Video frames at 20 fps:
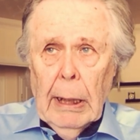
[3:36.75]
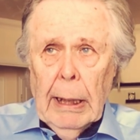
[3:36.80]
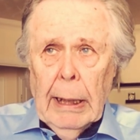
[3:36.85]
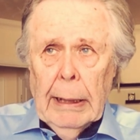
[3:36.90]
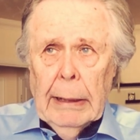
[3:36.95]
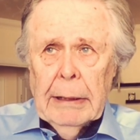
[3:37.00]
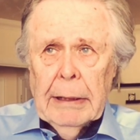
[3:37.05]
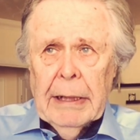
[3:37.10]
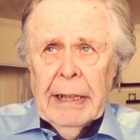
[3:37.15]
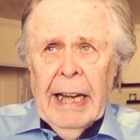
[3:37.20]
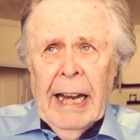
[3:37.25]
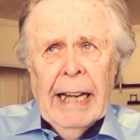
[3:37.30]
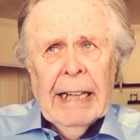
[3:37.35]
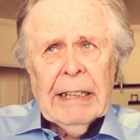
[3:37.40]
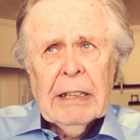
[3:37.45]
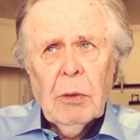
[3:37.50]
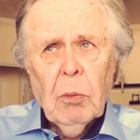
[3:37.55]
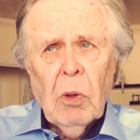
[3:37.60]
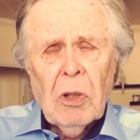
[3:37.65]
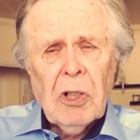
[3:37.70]
And the
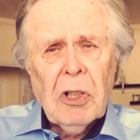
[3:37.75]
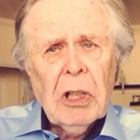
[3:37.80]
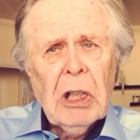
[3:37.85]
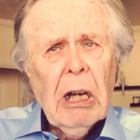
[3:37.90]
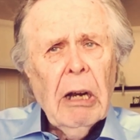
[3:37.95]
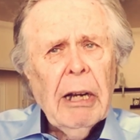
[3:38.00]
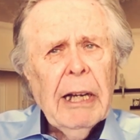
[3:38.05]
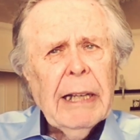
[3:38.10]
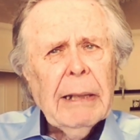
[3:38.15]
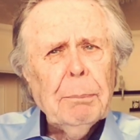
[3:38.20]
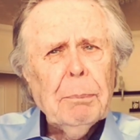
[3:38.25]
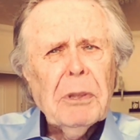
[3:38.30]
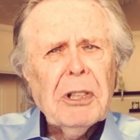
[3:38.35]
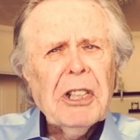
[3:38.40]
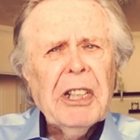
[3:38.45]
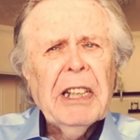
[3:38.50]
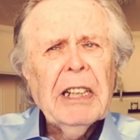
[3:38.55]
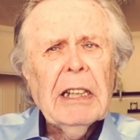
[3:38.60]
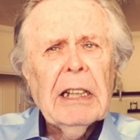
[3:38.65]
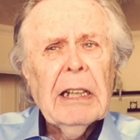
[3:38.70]
act wasn't going
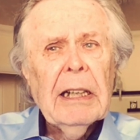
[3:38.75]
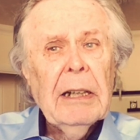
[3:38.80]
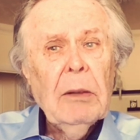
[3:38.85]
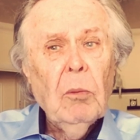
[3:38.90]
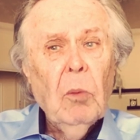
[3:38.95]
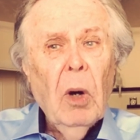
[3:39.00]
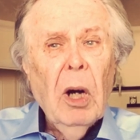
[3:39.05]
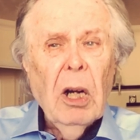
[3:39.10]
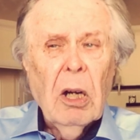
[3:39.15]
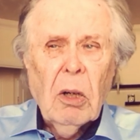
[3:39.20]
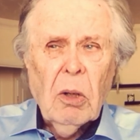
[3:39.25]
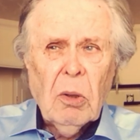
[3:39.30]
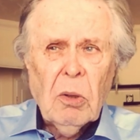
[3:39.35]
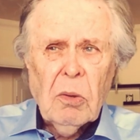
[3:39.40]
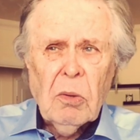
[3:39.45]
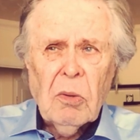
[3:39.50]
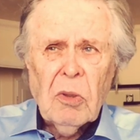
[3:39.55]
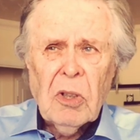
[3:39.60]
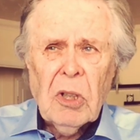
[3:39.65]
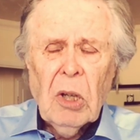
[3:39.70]
particularly
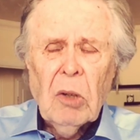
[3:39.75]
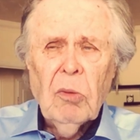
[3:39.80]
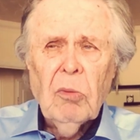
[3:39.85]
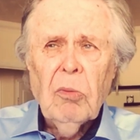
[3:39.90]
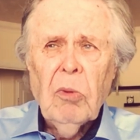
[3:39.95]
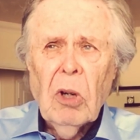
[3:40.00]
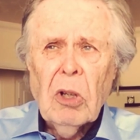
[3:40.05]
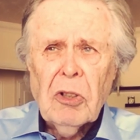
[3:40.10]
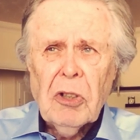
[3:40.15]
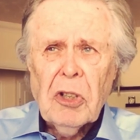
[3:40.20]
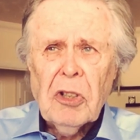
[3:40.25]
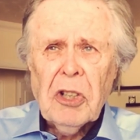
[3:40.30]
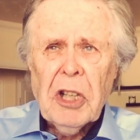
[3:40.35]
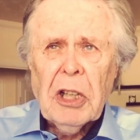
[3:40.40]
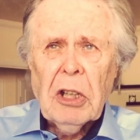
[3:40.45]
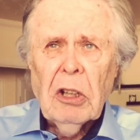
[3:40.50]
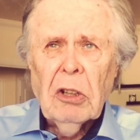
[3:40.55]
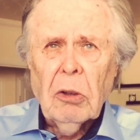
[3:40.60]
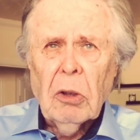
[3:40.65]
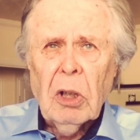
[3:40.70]
well. So Roger
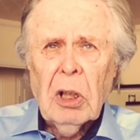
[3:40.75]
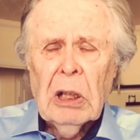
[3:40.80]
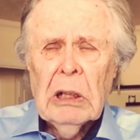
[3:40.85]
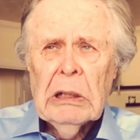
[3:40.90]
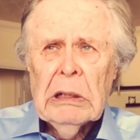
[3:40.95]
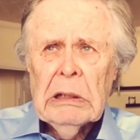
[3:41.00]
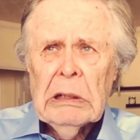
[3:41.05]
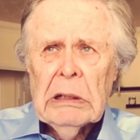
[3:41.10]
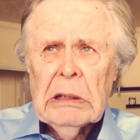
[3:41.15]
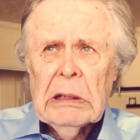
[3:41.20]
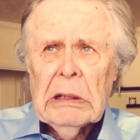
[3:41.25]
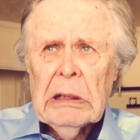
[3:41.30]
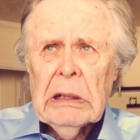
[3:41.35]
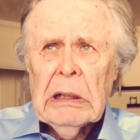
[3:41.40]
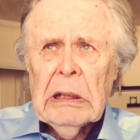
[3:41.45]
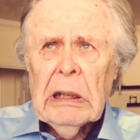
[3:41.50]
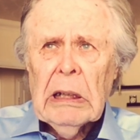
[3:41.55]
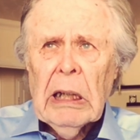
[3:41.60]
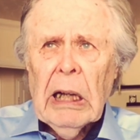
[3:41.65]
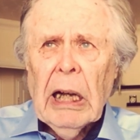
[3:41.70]
said, look,
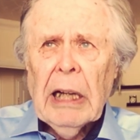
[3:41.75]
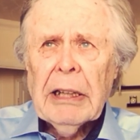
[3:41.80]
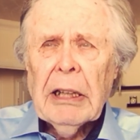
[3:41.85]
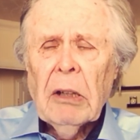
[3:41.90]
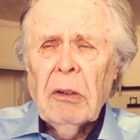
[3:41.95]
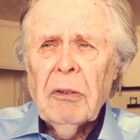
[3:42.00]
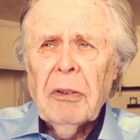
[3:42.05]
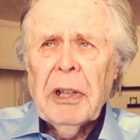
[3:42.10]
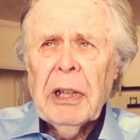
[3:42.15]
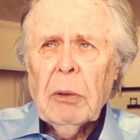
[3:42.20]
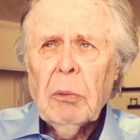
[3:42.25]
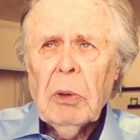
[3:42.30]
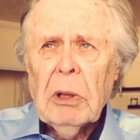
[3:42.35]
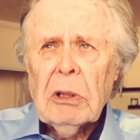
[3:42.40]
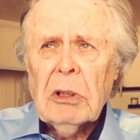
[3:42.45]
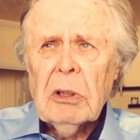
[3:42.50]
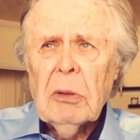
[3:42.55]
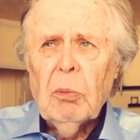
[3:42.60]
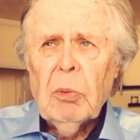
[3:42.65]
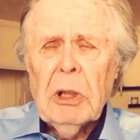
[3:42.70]
I don't think
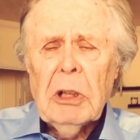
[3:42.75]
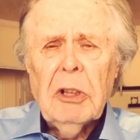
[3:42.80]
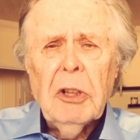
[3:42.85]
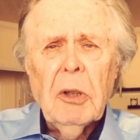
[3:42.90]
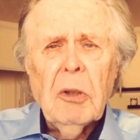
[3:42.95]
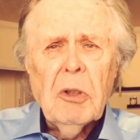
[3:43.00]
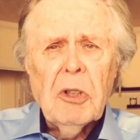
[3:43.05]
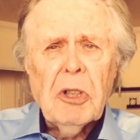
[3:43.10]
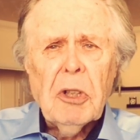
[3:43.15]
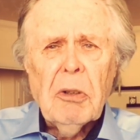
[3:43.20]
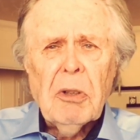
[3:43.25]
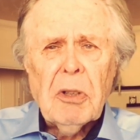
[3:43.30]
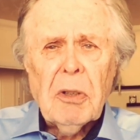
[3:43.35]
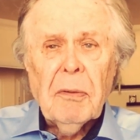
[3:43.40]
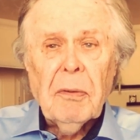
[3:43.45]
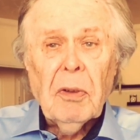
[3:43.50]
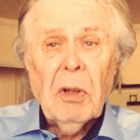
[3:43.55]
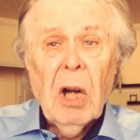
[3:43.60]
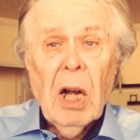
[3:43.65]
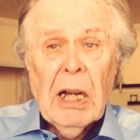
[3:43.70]
we'll, we'll use you as
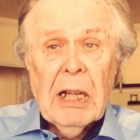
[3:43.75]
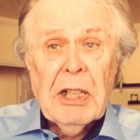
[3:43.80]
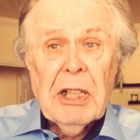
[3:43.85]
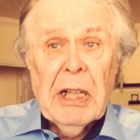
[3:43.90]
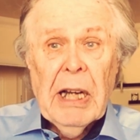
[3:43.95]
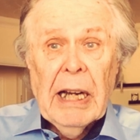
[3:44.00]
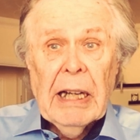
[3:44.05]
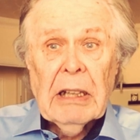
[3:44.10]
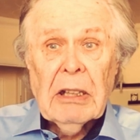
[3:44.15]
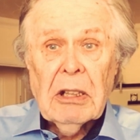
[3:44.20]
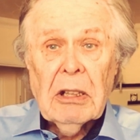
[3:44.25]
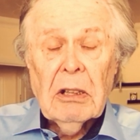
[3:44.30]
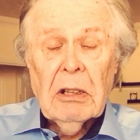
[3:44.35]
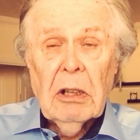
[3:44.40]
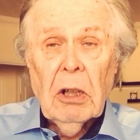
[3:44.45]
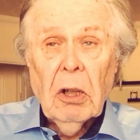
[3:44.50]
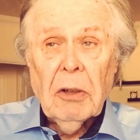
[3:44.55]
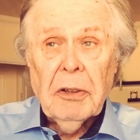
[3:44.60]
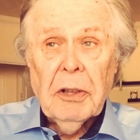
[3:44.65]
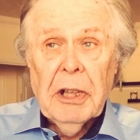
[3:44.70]
a variety act
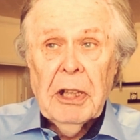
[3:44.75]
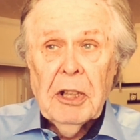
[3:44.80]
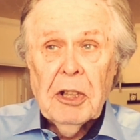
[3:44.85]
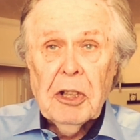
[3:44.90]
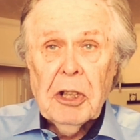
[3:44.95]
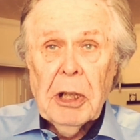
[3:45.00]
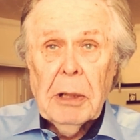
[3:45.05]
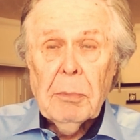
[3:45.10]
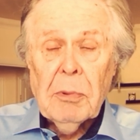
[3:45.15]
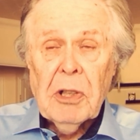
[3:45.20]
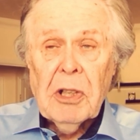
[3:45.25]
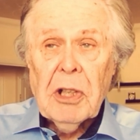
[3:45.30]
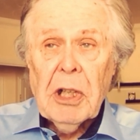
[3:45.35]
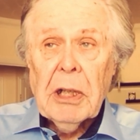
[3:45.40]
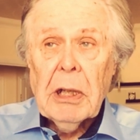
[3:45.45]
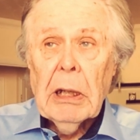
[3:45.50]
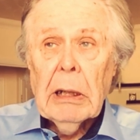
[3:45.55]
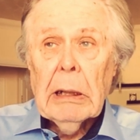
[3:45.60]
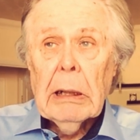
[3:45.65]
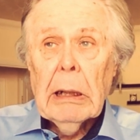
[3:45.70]
on these ships.
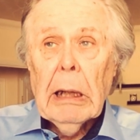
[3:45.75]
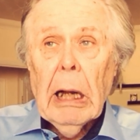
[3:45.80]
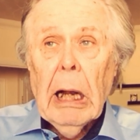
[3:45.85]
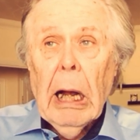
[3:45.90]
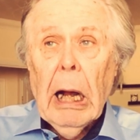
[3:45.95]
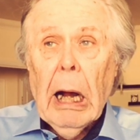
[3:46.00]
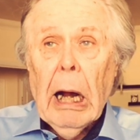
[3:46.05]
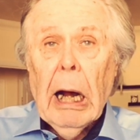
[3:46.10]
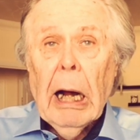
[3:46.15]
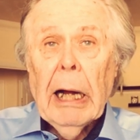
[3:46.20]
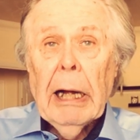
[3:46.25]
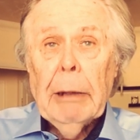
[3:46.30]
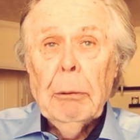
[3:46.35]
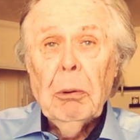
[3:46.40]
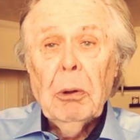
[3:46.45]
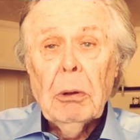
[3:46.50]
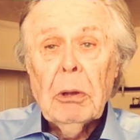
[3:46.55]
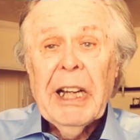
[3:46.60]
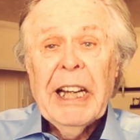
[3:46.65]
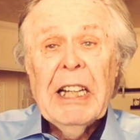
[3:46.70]
He said, I
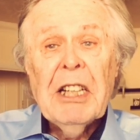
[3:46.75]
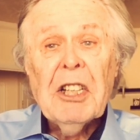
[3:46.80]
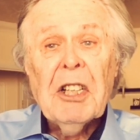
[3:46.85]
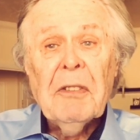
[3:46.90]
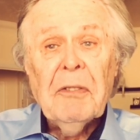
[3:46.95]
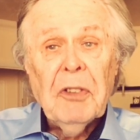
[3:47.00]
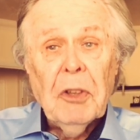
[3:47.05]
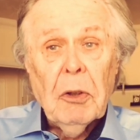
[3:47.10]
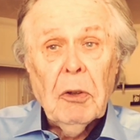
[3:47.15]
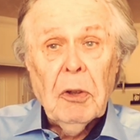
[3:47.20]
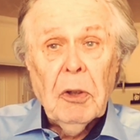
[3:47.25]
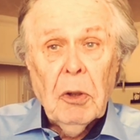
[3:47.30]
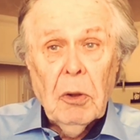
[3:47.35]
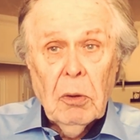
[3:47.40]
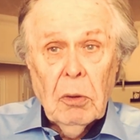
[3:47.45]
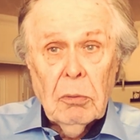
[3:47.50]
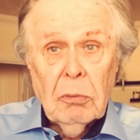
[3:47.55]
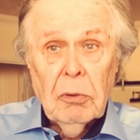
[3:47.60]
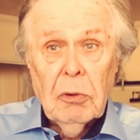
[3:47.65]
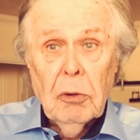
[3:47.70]
will interview
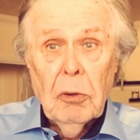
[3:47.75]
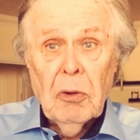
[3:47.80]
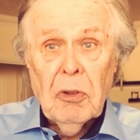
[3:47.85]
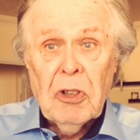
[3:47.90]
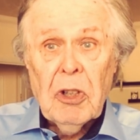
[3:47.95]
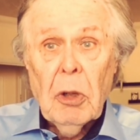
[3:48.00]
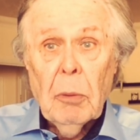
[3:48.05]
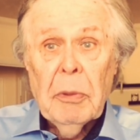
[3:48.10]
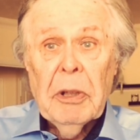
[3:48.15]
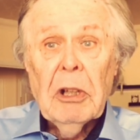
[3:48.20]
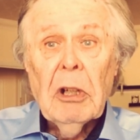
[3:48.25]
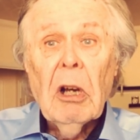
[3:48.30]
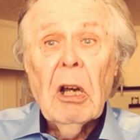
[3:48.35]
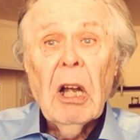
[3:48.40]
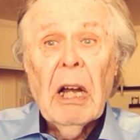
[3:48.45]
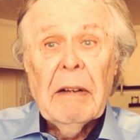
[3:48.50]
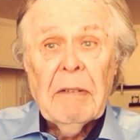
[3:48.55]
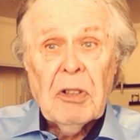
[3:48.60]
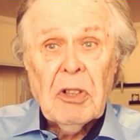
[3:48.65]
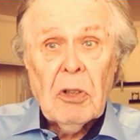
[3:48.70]
you. You can tell me your
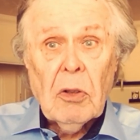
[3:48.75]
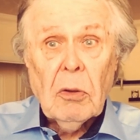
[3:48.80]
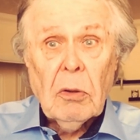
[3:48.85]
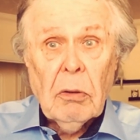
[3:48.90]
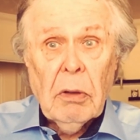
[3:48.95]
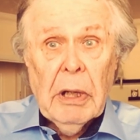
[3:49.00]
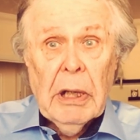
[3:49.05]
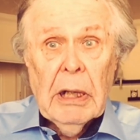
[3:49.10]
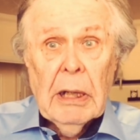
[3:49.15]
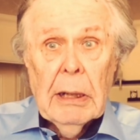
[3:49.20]
life story.